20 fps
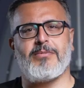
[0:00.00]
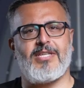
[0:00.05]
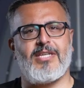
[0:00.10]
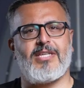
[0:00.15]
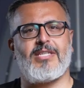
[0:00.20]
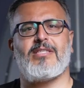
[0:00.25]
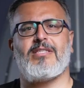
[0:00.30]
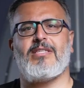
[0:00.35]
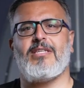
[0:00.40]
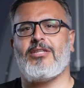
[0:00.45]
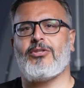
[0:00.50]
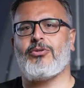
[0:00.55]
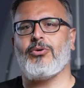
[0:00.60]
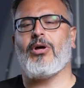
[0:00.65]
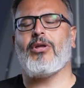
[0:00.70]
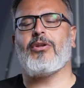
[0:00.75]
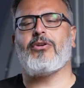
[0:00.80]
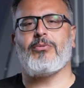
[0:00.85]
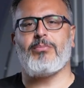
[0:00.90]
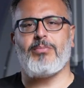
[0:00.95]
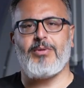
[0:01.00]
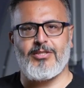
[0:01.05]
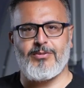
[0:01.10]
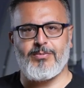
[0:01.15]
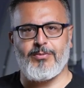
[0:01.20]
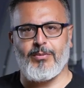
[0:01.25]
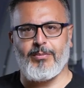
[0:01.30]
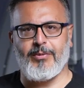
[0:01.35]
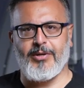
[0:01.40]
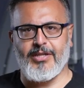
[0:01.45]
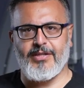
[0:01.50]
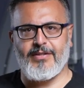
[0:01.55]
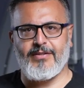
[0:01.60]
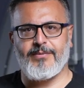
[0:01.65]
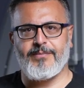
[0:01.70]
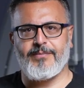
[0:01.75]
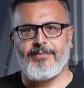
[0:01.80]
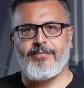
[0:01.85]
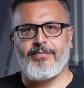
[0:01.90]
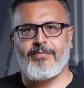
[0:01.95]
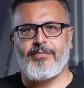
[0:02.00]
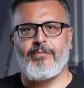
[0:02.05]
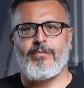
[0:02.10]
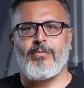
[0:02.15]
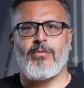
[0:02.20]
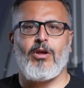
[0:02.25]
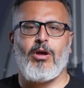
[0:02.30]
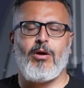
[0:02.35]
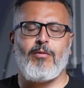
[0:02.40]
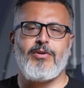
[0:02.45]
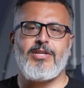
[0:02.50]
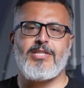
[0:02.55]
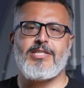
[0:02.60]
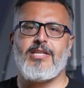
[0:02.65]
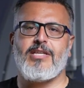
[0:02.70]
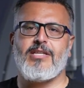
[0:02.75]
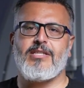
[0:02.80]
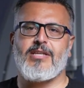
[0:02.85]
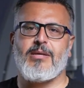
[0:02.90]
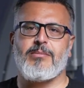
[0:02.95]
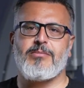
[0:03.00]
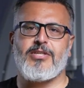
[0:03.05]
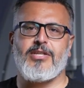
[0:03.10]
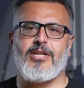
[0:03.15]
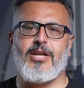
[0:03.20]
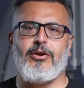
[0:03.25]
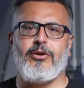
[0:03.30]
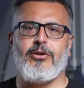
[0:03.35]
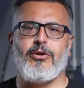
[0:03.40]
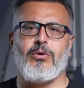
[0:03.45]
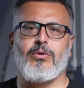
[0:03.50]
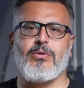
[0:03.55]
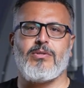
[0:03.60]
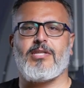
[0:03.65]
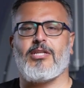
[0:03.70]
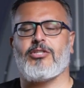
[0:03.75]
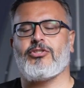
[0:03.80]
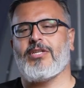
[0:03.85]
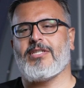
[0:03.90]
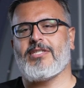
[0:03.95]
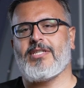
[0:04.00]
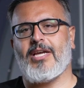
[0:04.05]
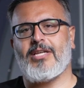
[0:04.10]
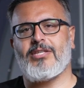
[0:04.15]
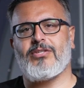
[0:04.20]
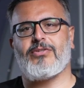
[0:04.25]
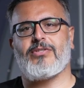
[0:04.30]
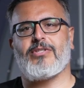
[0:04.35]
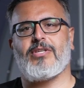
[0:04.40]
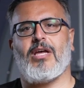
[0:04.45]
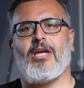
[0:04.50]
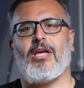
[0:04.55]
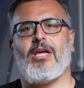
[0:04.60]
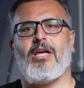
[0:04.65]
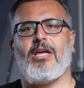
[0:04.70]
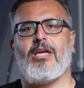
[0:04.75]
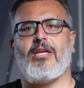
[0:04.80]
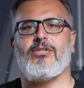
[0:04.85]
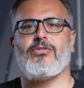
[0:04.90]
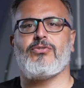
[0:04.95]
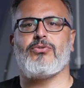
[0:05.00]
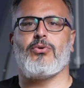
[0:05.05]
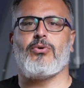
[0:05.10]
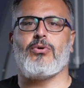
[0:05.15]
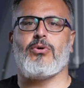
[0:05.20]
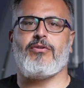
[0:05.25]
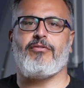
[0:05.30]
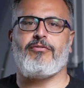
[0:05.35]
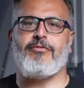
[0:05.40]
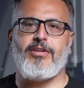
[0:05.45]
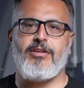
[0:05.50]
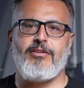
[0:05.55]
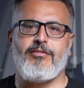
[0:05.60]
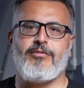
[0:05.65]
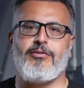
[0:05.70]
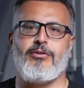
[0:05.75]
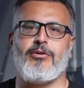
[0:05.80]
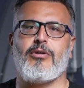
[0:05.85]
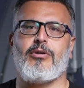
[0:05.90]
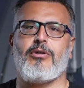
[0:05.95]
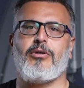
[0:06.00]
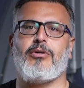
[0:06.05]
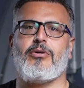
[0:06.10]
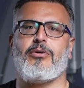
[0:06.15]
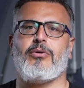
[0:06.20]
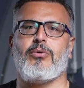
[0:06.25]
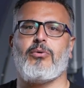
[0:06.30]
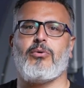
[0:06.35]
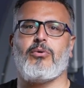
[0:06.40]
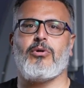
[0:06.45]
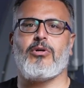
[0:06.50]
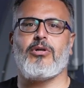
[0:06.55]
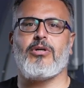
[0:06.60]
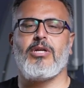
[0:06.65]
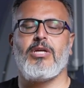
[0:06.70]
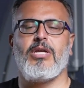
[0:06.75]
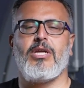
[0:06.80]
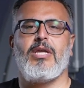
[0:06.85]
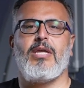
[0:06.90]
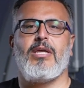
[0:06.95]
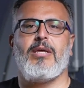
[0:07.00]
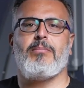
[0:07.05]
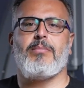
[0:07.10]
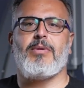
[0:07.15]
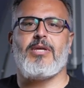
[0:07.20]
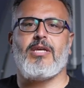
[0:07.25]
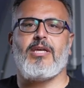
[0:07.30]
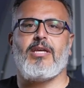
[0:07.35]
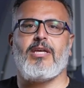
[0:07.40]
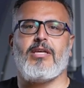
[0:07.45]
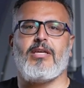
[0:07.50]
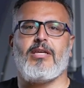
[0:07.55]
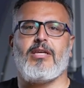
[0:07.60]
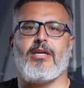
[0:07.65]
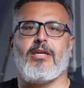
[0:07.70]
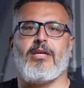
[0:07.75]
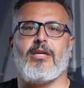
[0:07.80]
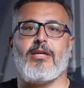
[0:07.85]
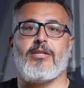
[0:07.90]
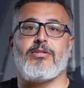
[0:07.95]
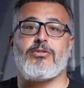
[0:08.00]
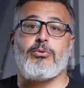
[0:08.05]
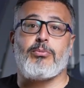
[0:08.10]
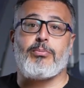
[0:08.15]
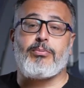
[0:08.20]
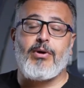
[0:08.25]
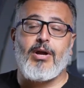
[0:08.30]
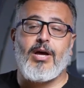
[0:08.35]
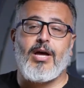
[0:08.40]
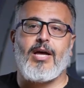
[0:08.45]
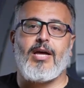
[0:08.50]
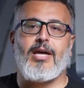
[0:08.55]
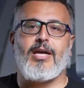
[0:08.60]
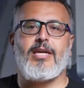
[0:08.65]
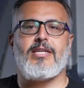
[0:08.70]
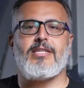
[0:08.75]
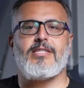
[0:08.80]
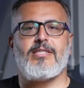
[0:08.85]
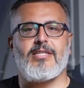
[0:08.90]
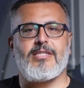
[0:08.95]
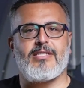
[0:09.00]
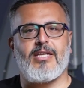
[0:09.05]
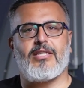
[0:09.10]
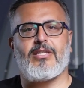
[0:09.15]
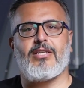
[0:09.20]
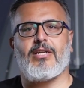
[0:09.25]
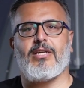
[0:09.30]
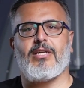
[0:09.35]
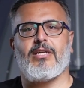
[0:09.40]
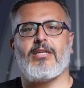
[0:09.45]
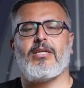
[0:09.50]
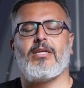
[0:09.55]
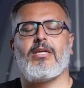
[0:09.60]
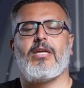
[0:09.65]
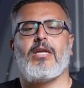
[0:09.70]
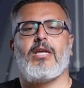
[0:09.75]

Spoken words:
60 to 100 beats per minute. Obviously, in some scenarios, such as exercise or fever or being surprised, etc.,